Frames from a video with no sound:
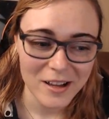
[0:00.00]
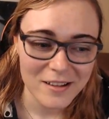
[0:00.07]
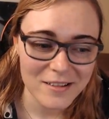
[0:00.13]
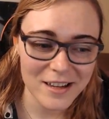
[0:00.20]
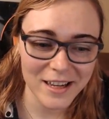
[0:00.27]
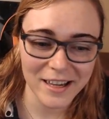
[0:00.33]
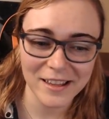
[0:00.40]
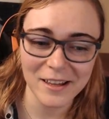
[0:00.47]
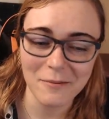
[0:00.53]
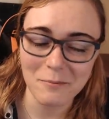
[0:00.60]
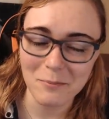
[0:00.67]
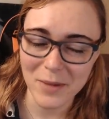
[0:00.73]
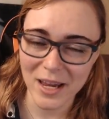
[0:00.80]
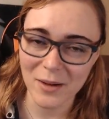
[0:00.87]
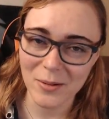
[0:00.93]
thinking that
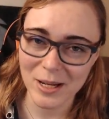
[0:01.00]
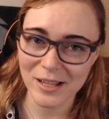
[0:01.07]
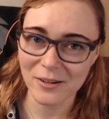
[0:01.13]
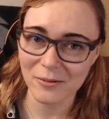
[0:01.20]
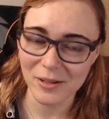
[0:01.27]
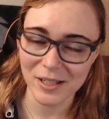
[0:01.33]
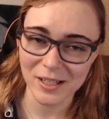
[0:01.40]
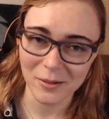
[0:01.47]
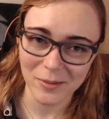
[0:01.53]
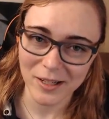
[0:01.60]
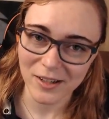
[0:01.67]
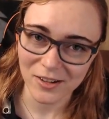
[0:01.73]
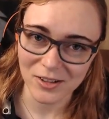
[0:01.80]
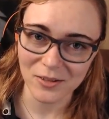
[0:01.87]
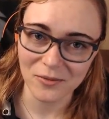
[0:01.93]
maybe there was
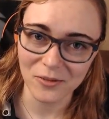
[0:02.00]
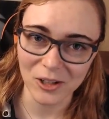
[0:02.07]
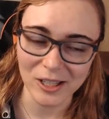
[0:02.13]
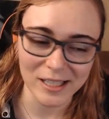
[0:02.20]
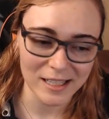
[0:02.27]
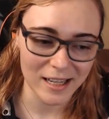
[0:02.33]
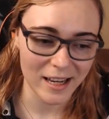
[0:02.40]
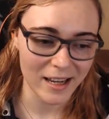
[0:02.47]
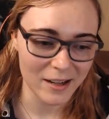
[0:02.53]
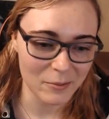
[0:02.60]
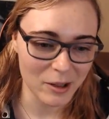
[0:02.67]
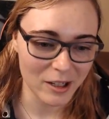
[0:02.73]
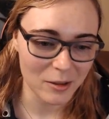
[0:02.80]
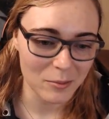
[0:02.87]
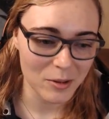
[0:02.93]
something else afoot and
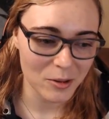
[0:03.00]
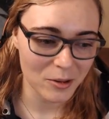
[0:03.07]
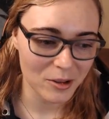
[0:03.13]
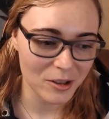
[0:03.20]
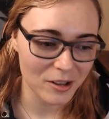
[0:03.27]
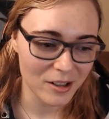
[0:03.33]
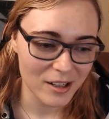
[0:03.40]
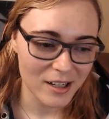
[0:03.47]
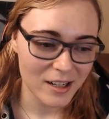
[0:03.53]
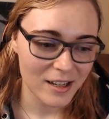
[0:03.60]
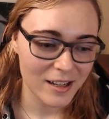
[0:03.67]
my computer